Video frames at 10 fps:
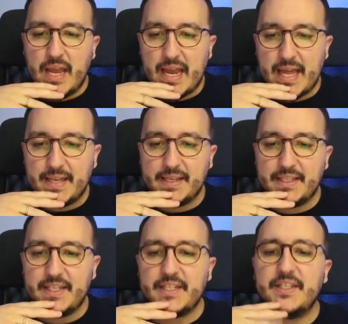And
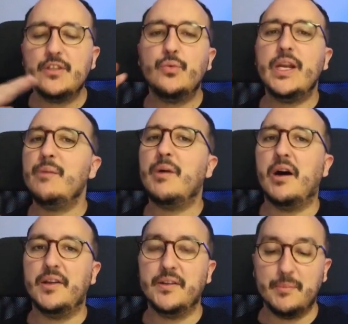this is really
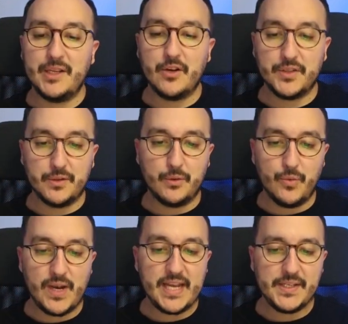bad because
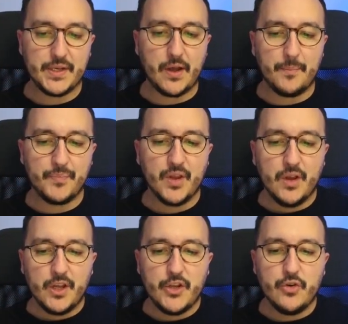later
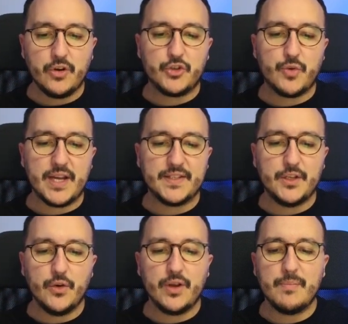your address,
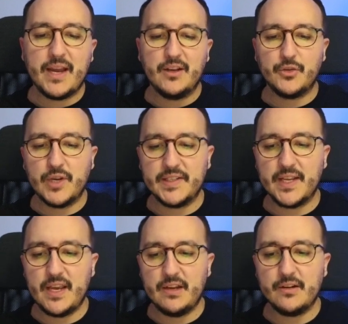your email address
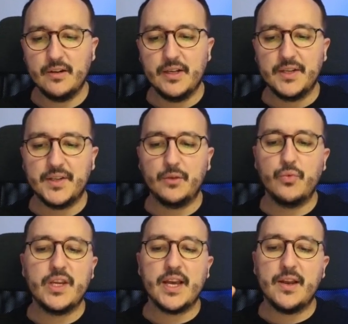here that
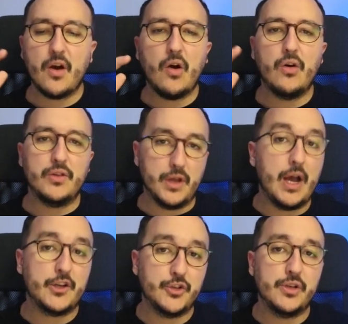we can
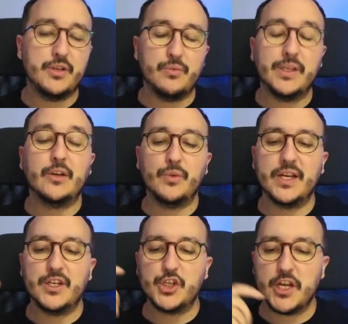actually, that we
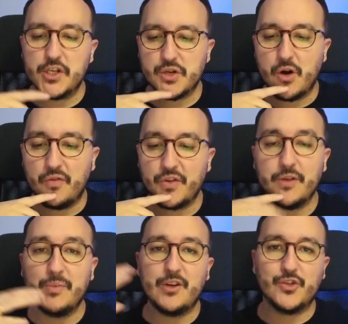can change
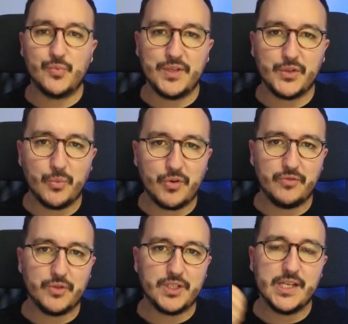often because we saw
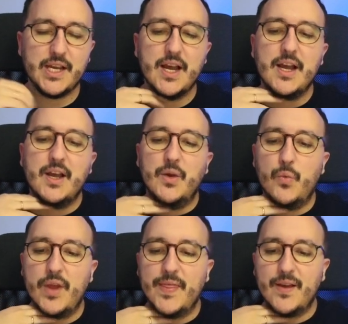previously
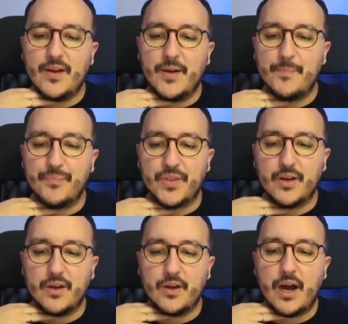with
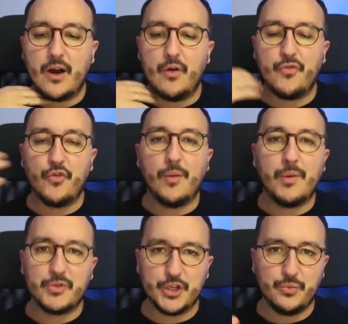our from
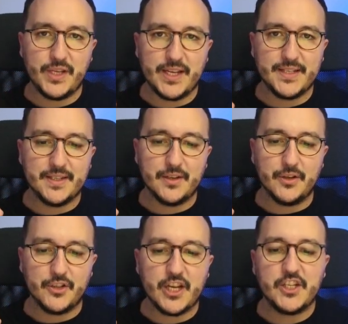option, we can
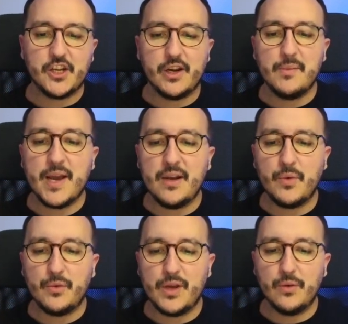change our email
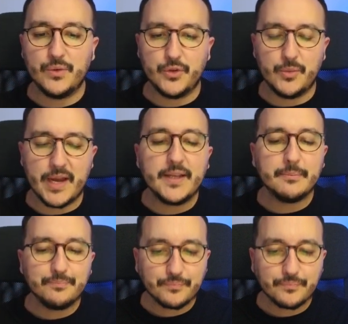when we own the domain.